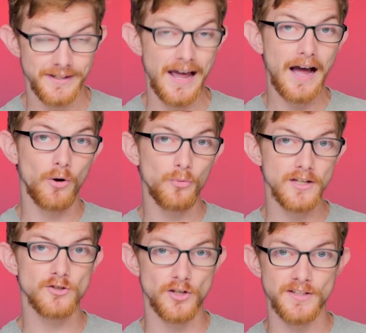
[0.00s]
Now,
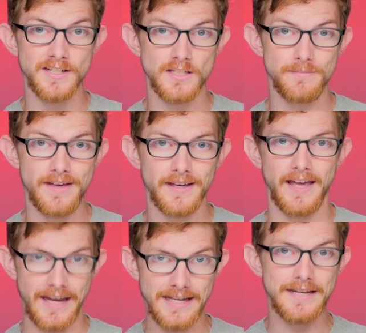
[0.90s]
we just need to make
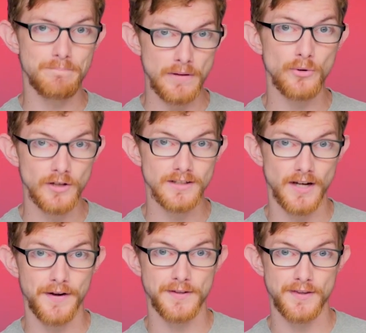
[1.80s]
80 billion
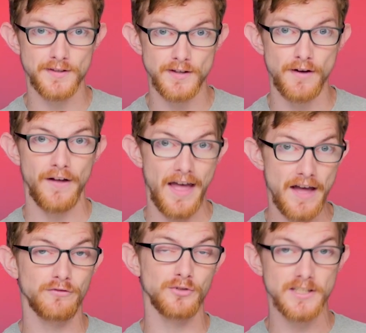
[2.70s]
tons of the stuff
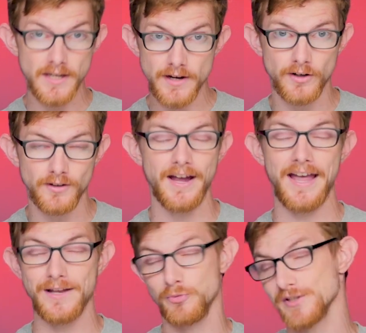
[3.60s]
every year,
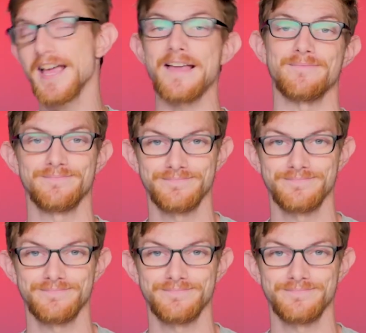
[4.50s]
and we're set.